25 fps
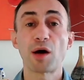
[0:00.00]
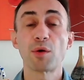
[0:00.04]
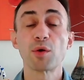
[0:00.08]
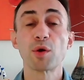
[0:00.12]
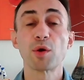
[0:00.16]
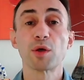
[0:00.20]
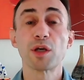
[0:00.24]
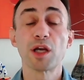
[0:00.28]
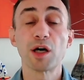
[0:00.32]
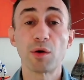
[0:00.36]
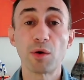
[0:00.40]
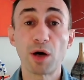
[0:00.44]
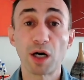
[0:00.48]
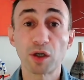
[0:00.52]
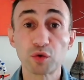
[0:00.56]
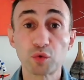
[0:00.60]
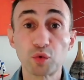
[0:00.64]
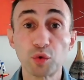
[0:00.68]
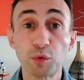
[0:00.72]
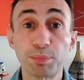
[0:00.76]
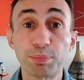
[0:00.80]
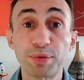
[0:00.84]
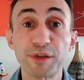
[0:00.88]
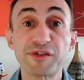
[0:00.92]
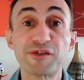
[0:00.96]
Now you know how
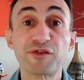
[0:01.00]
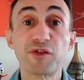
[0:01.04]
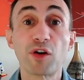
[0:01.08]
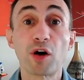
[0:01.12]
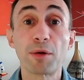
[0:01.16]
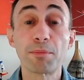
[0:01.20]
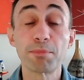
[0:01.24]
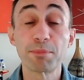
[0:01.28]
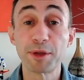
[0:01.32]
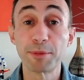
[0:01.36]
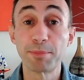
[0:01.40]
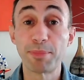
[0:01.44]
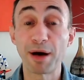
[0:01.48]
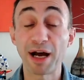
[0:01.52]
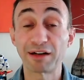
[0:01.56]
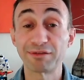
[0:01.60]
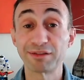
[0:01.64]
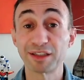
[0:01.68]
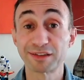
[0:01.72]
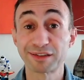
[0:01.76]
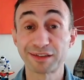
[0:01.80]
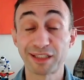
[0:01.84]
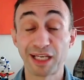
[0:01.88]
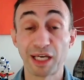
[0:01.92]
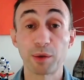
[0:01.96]
to perform the
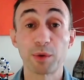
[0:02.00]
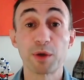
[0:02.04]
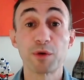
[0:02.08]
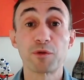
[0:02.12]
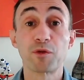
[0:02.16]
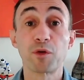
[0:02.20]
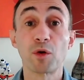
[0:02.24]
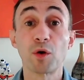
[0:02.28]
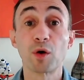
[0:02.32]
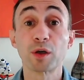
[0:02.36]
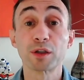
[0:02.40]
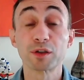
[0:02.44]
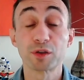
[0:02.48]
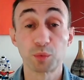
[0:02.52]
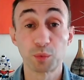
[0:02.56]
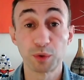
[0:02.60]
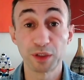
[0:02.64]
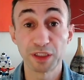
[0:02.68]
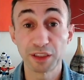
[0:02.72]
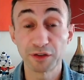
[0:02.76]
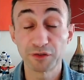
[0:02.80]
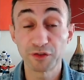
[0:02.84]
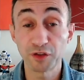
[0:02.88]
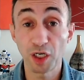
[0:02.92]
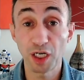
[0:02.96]
balance carry forward
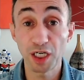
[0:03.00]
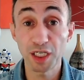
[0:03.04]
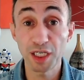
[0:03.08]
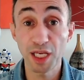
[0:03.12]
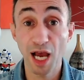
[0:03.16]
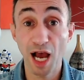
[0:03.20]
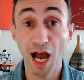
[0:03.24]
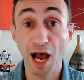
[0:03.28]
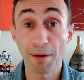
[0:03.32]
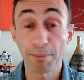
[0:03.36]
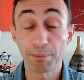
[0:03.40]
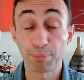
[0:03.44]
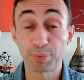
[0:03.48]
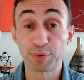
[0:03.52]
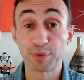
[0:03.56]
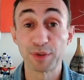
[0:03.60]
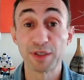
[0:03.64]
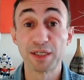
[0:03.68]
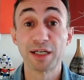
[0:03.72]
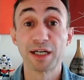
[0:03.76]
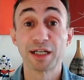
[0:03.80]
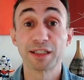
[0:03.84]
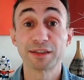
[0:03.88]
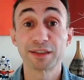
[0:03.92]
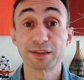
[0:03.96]
with the Fiori app
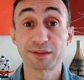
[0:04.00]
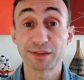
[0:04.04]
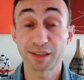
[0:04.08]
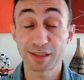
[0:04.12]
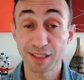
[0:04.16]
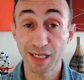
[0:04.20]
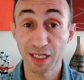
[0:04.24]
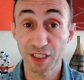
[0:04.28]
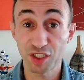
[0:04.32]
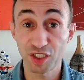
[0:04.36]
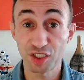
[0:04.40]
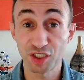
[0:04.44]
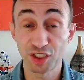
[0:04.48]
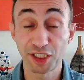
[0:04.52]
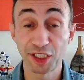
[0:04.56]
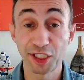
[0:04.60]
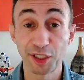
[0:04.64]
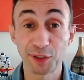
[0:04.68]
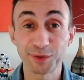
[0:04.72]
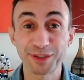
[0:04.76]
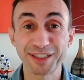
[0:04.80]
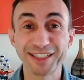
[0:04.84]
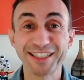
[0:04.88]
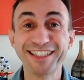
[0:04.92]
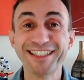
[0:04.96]
and the transaction
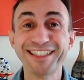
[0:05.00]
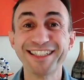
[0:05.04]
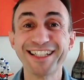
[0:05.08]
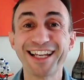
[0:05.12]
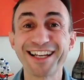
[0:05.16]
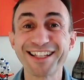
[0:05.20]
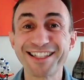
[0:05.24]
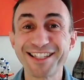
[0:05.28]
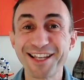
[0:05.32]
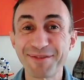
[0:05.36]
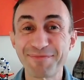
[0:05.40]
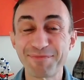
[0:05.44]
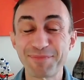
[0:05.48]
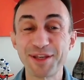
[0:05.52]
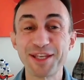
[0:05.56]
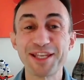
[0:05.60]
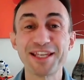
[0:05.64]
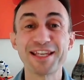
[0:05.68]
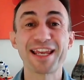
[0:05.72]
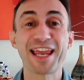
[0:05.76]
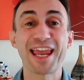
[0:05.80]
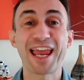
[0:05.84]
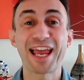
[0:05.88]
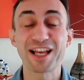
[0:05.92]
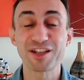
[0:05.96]
code in
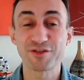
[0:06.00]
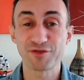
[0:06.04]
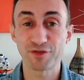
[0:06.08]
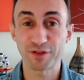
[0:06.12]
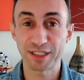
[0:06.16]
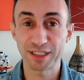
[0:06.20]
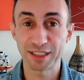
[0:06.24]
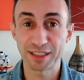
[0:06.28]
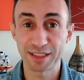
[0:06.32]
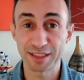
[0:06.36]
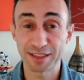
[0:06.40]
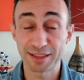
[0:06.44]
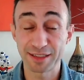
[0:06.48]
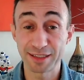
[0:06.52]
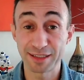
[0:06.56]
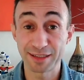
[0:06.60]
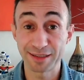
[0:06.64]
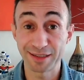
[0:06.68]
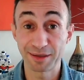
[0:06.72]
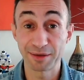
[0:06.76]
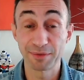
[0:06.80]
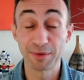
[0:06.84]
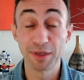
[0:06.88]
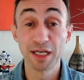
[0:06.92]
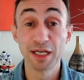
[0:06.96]
SAP S4HANA
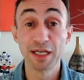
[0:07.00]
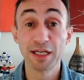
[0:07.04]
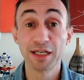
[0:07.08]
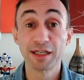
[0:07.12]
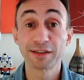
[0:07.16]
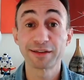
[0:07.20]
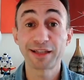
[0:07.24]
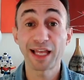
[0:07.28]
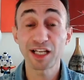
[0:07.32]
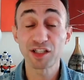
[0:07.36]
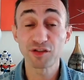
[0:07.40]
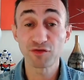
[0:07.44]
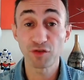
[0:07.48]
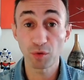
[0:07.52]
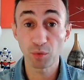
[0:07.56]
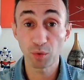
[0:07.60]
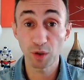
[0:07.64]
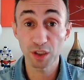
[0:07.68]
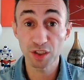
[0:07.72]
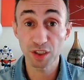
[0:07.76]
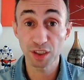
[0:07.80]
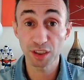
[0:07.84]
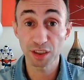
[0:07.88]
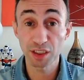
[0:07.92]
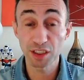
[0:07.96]
system. Thanks for
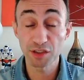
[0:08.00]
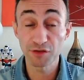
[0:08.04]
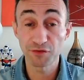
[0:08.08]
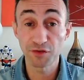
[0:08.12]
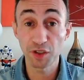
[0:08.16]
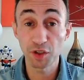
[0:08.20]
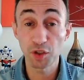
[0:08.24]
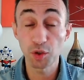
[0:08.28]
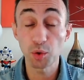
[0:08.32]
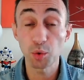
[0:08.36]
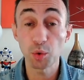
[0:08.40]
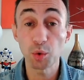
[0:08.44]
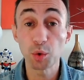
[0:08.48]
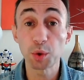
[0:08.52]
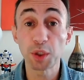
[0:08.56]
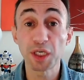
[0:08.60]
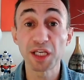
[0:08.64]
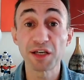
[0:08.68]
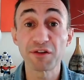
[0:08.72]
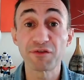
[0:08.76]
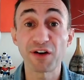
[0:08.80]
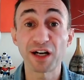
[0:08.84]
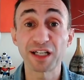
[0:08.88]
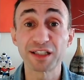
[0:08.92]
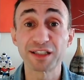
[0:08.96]
watching this video. You
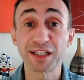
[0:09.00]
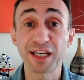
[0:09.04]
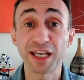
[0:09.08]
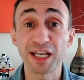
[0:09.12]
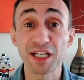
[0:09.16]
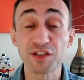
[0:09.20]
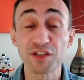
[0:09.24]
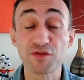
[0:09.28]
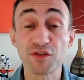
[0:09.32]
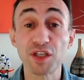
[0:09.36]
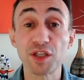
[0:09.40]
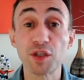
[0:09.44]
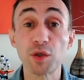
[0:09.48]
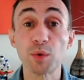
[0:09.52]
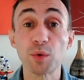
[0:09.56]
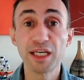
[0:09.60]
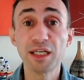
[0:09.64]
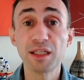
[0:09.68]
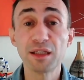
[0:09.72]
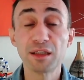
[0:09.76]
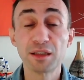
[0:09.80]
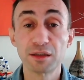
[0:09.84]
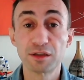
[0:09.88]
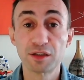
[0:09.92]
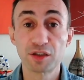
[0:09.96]
can find the next video
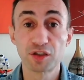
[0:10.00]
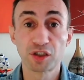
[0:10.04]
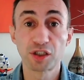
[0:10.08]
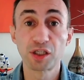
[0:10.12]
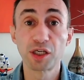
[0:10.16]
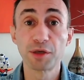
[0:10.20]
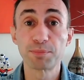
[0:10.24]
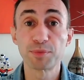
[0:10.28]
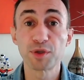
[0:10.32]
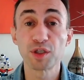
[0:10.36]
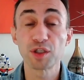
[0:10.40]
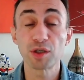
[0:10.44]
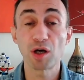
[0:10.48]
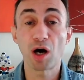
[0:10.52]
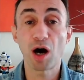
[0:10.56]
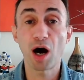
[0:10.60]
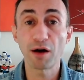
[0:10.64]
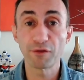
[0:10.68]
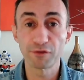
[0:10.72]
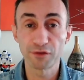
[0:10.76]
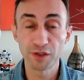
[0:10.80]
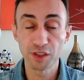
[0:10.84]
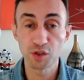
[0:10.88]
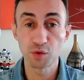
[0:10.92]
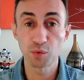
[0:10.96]
in the description
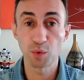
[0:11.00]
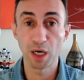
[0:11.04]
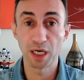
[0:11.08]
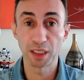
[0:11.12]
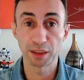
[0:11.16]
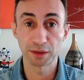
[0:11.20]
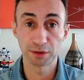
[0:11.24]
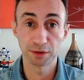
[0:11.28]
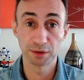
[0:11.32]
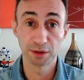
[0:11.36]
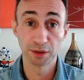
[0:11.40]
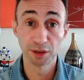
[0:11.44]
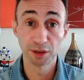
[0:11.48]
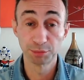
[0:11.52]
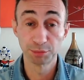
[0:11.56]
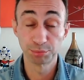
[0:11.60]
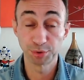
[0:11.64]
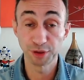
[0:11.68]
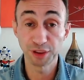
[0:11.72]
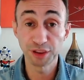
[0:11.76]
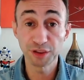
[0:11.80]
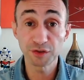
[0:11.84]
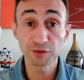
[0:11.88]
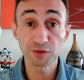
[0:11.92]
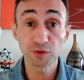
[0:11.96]
of this one.
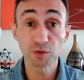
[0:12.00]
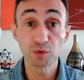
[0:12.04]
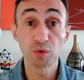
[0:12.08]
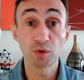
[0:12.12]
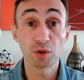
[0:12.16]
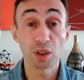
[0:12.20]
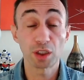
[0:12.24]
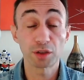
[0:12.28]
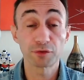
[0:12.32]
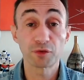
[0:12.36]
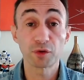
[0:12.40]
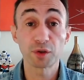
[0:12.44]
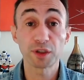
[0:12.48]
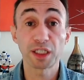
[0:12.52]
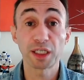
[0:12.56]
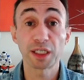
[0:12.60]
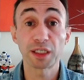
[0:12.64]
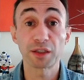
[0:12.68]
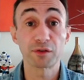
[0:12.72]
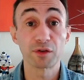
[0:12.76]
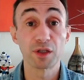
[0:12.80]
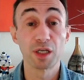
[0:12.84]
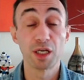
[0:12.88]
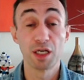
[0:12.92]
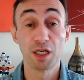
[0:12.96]
Please do not
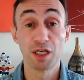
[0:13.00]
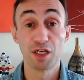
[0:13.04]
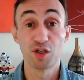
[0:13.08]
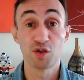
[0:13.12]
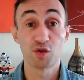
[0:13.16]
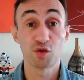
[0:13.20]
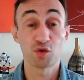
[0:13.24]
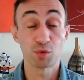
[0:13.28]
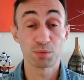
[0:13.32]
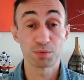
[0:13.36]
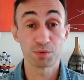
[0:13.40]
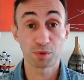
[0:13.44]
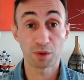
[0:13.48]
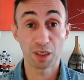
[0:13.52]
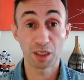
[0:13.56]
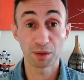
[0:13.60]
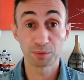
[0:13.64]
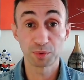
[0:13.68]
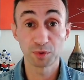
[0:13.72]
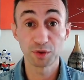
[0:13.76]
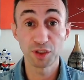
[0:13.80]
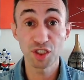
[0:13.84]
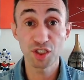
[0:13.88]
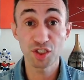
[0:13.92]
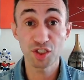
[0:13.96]
forget, subscribe
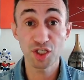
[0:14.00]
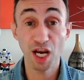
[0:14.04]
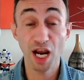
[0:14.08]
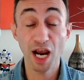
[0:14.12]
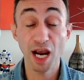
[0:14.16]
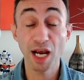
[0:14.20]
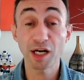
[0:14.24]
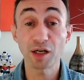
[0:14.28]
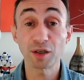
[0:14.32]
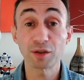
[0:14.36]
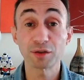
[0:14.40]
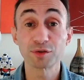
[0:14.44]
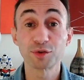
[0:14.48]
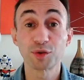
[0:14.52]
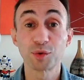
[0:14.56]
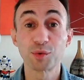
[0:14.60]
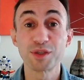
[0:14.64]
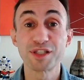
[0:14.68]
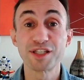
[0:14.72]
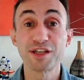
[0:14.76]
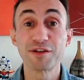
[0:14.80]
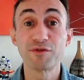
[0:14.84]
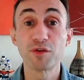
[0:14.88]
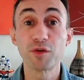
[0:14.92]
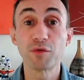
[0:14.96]
to this channel to
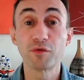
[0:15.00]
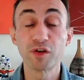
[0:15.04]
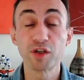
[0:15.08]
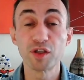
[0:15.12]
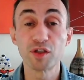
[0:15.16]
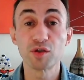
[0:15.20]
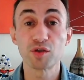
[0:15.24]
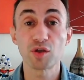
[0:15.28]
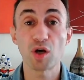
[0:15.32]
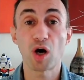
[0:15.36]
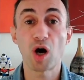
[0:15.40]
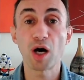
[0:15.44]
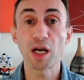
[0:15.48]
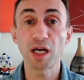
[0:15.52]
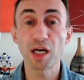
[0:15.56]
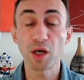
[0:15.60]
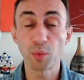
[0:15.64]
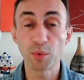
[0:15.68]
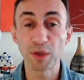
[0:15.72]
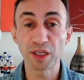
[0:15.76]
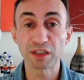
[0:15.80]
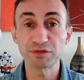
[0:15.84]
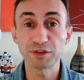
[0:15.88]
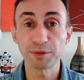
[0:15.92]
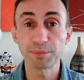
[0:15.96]
receive new videos on a
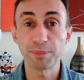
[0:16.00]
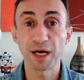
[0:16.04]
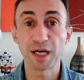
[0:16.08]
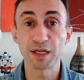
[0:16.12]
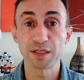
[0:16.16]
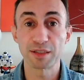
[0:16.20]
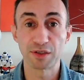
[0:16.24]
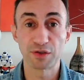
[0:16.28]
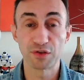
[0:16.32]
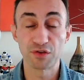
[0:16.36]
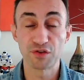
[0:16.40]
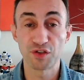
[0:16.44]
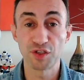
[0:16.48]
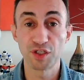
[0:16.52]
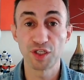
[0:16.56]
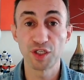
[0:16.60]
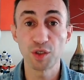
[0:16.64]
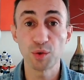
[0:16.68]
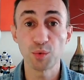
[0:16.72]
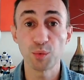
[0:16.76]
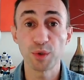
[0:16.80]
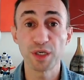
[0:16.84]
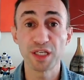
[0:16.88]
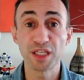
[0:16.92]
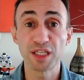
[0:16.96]
weekly basis. See
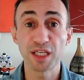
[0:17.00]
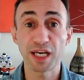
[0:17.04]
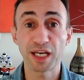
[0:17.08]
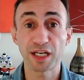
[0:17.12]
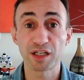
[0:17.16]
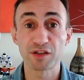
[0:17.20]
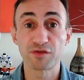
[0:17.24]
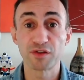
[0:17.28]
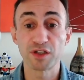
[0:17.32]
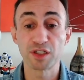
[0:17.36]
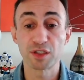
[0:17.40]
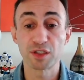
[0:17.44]
you in the next